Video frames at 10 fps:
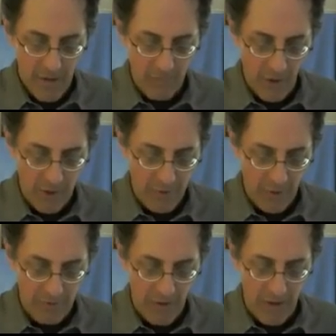of all the
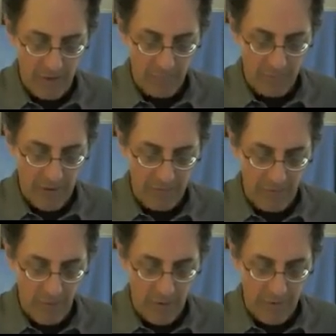protons plus
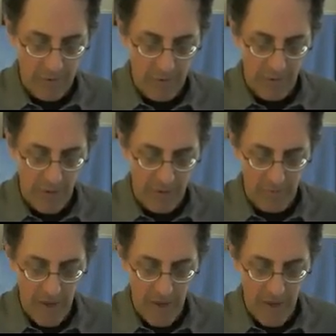all the neutrons